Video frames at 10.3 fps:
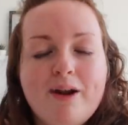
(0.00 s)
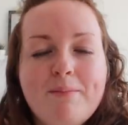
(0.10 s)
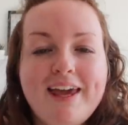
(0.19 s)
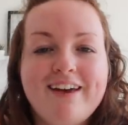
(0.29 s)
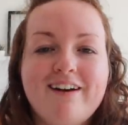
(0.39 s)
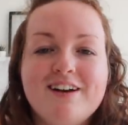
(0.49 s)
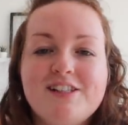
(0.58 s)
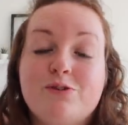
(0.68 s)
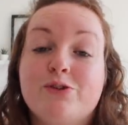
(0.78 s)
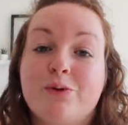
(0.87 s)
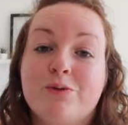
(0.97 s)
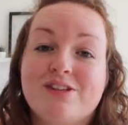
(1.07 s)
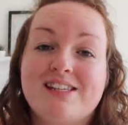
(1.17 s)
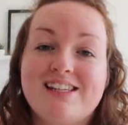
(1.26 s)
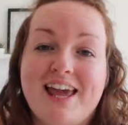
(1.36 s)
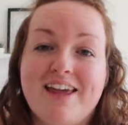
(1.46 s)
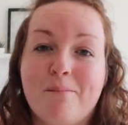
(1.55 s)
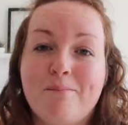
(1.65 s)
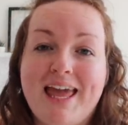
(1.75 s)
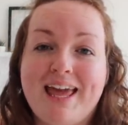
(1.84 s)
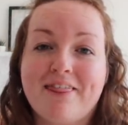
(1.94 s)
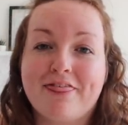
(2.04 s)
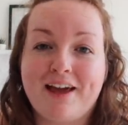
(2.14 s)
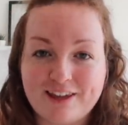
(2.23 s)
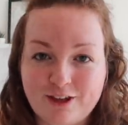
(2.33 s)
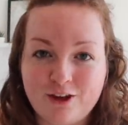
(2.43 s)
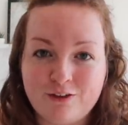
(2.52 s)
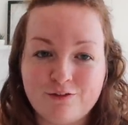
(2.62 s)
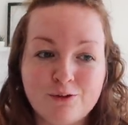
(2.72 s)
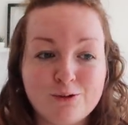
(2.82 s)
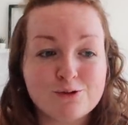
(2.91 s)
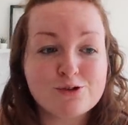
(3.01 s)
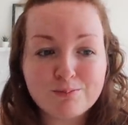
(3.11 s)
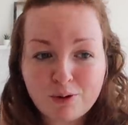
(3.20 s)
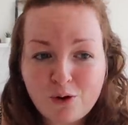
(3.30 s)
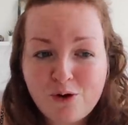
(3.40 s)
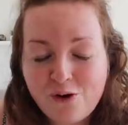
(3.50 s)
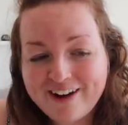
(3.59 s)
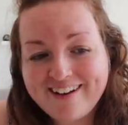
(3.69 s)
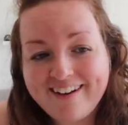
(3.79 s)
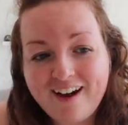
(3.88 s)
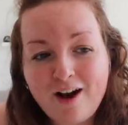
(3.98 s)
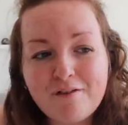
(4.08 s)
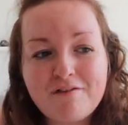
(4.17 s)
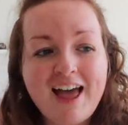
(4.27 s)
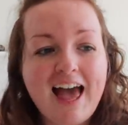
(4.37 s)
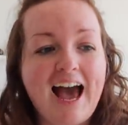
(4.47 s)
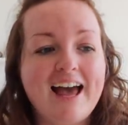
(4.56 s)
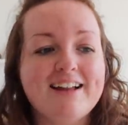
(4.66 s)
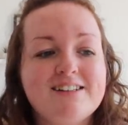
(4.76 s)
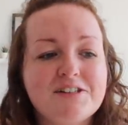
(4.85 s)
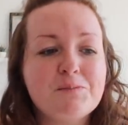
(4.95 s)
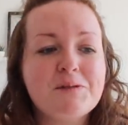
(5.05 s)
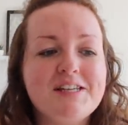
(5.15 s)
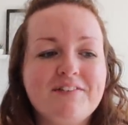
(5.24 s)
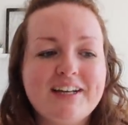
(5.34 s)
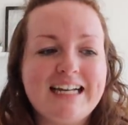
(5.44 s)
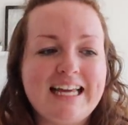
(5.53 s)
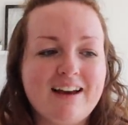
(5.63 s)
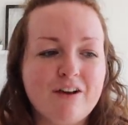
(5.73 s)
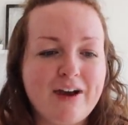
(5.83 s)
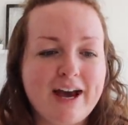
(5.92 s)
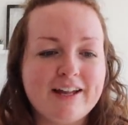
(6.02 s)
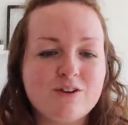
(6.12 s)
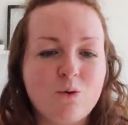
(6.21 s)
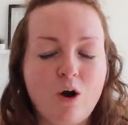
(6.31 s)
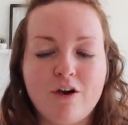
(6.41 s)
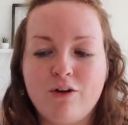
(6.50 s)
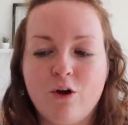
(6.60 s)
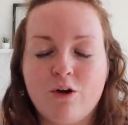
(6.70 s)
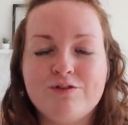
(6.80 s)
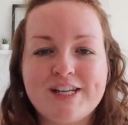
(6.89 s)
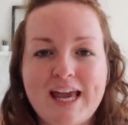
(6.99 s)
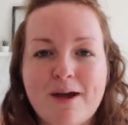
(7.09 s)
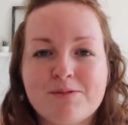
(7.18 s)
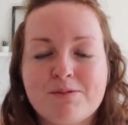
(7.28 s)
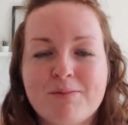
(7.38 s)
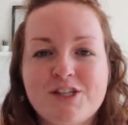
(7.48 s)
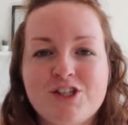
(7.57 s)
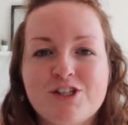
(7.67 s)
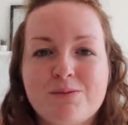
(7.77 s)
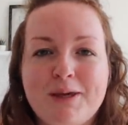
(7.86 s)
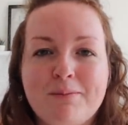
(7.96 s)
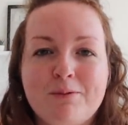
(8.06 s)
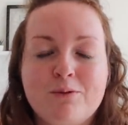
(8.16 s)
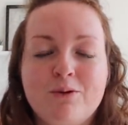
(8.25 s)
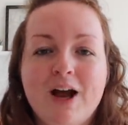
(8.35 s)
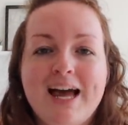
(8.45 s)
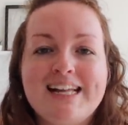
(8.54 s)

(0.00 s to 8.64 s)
I'm here, I did also want to say a big thank you for all your support and love. And specifically, I've had quite a lot of DMs and messages of people